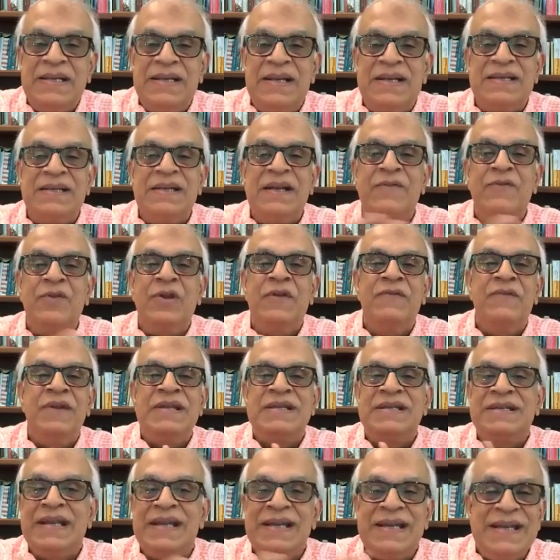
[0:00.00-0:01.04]
He doesn't have to give any
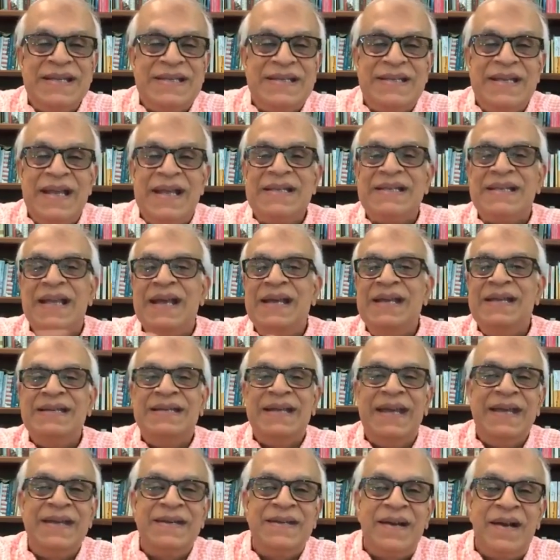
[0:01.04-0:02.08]
statistics, any
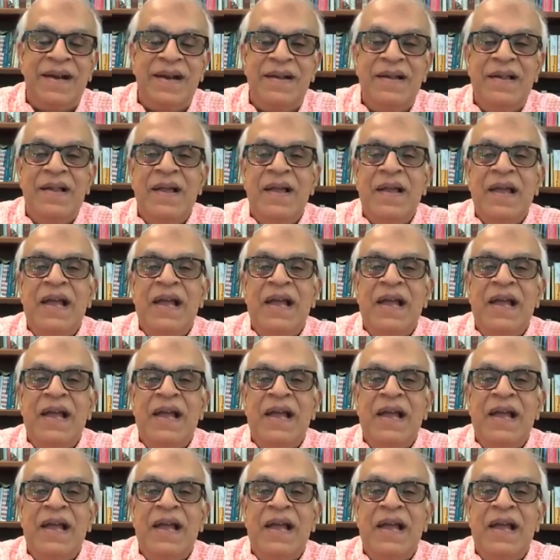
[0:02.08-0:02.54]
data.